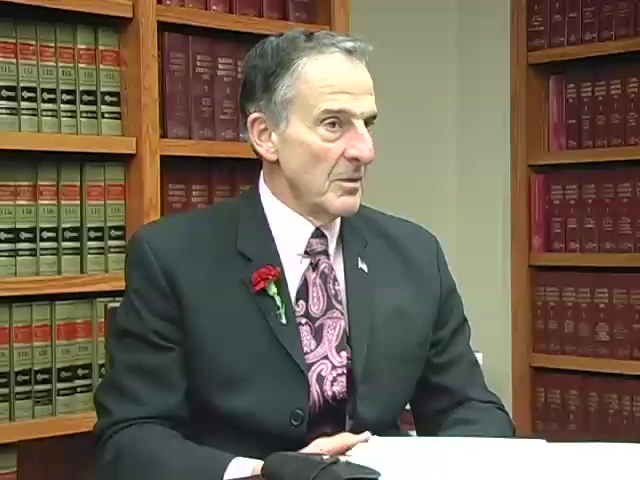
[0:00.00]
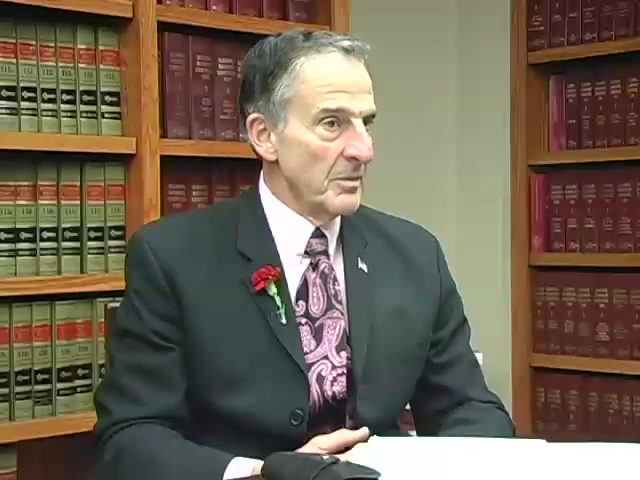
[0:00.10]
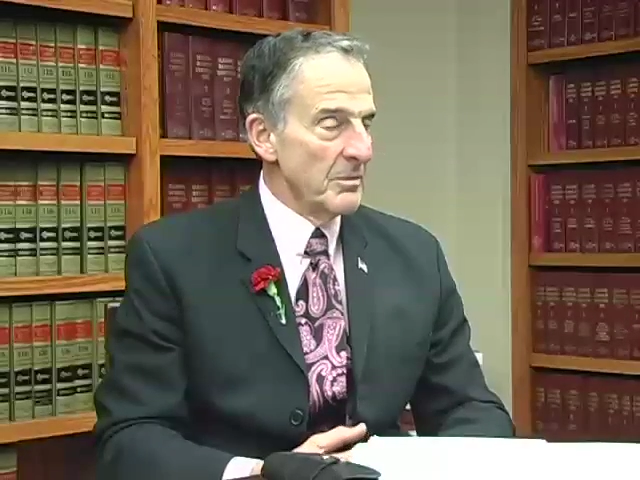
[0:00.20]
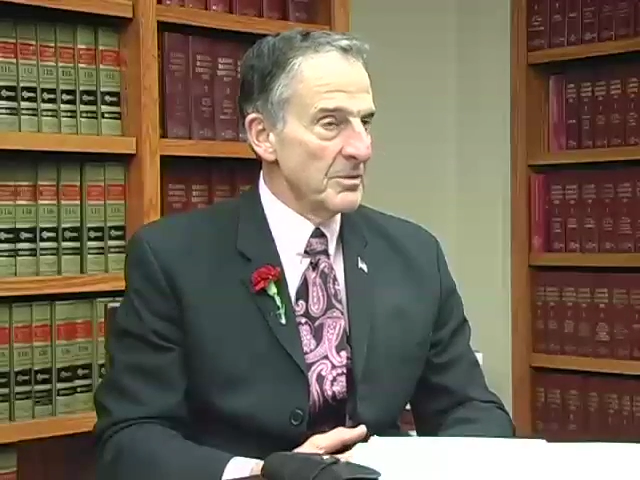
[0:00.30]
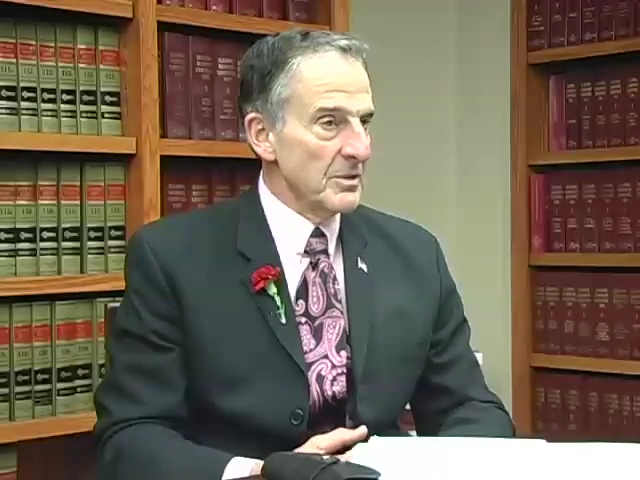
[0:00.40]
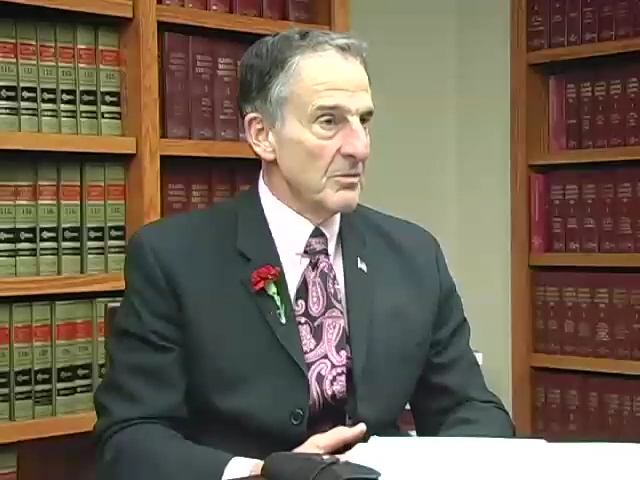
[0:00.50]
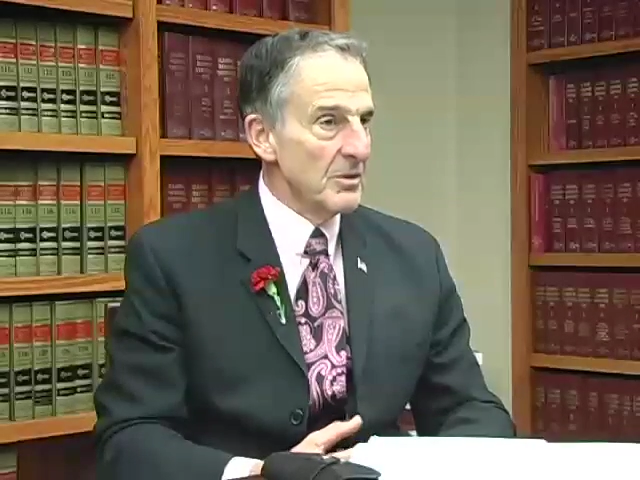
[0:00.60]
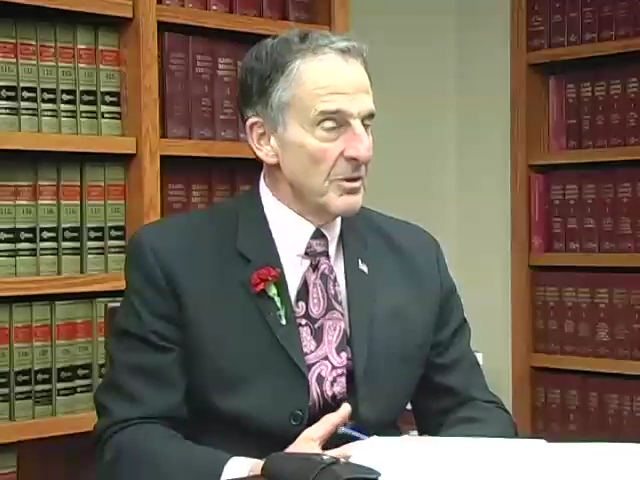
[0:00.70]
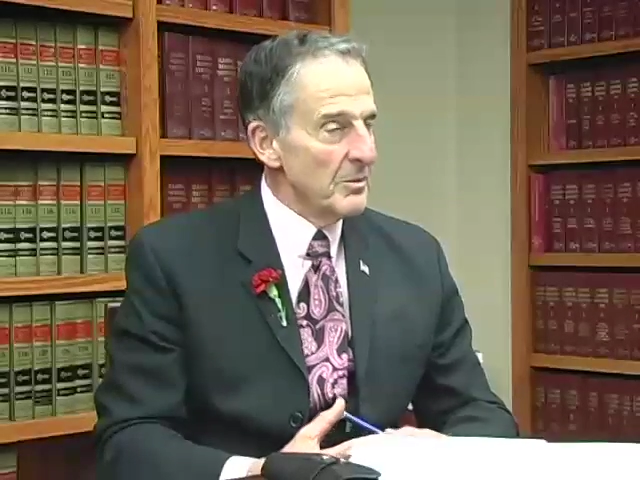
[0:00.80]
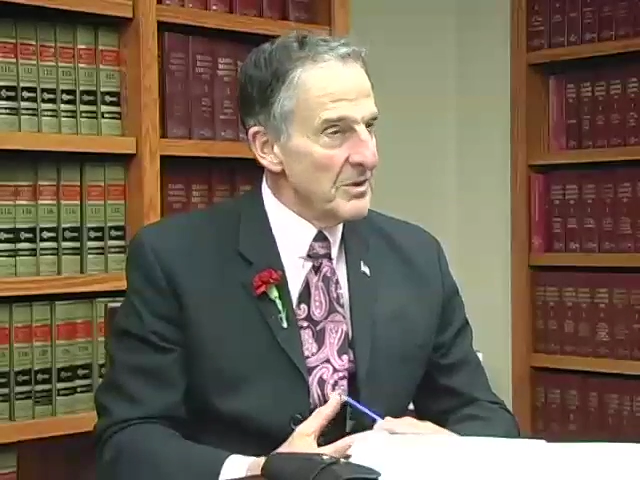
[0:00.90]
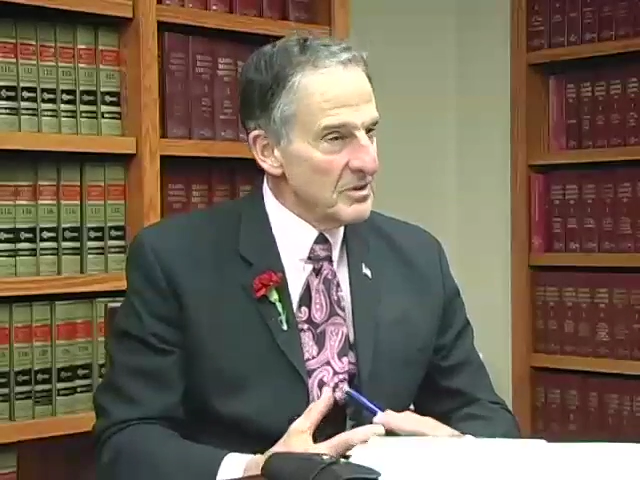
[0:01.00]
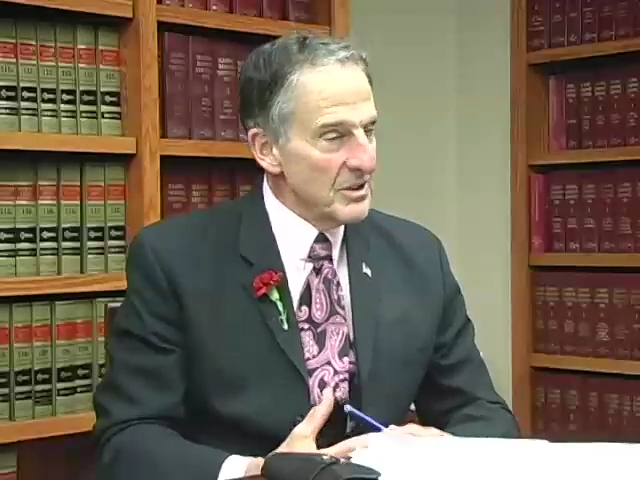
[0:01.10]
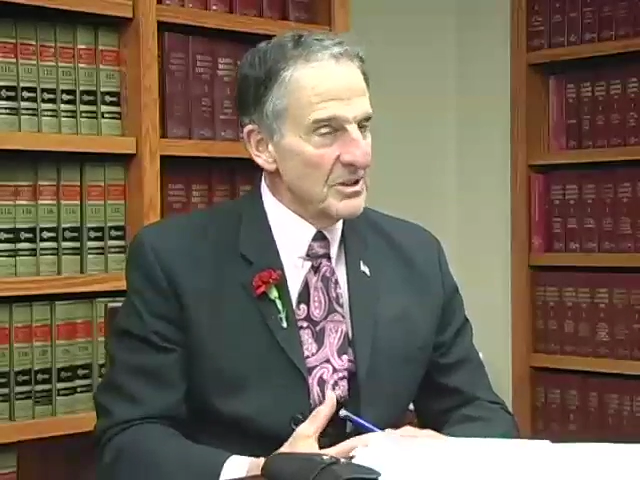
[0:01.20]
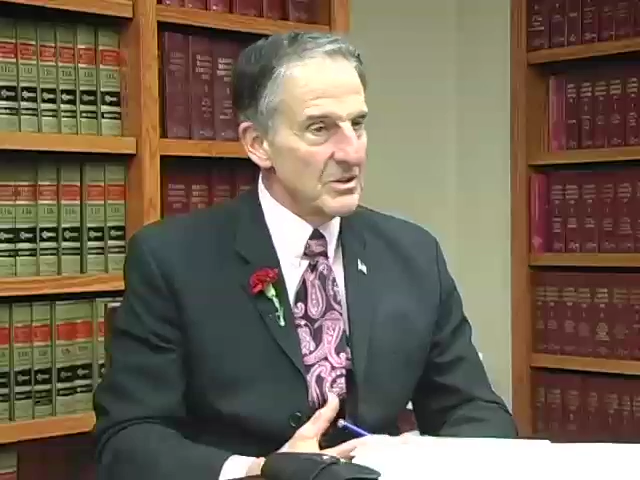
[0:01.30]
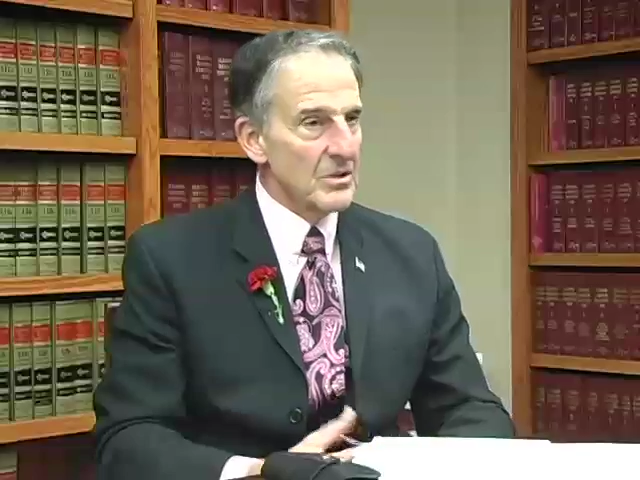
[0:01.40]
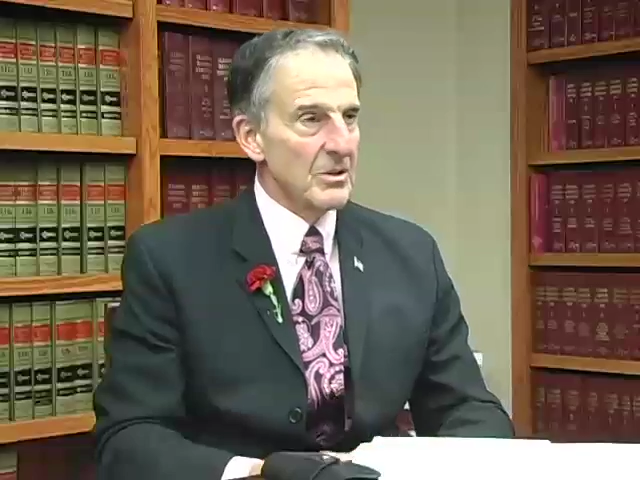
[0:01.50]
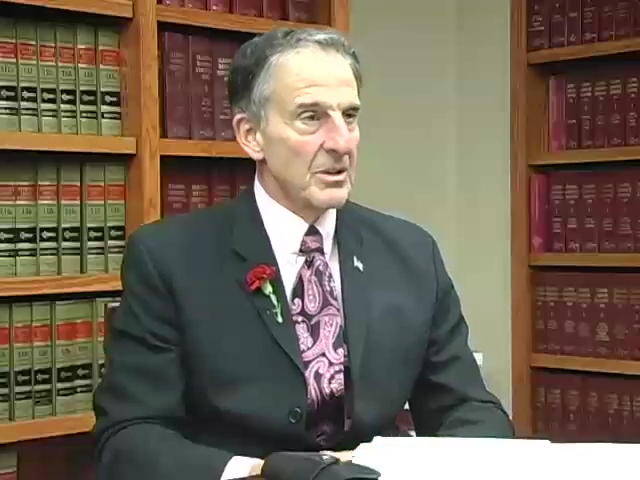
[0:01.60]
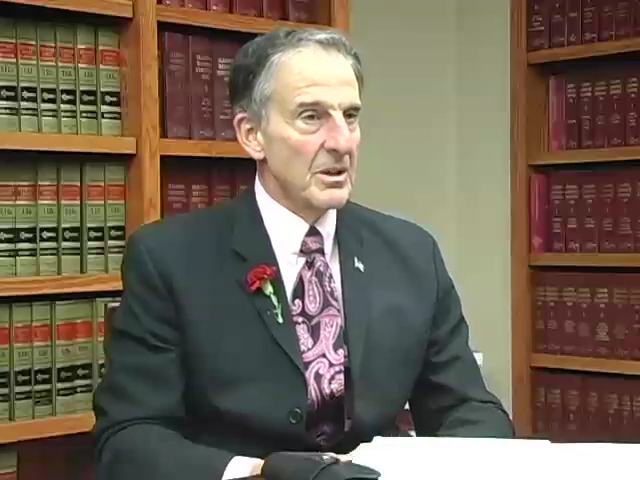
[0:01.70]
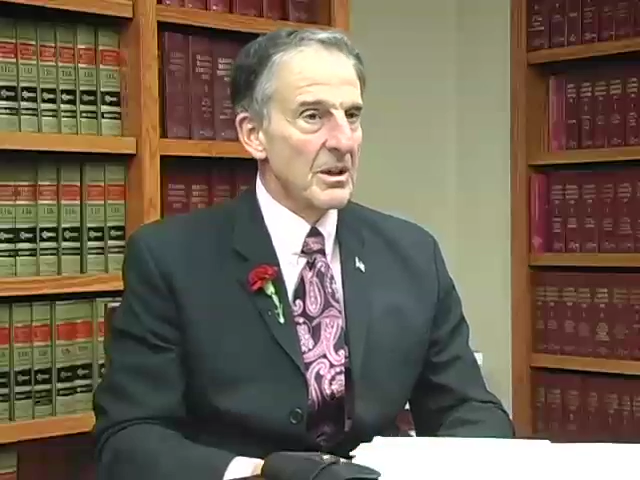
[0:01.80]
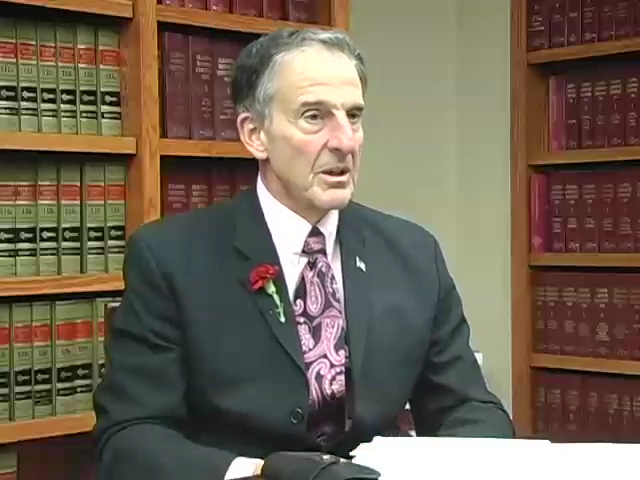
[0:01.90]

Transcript: people said, well, you're going to be the state's attorney,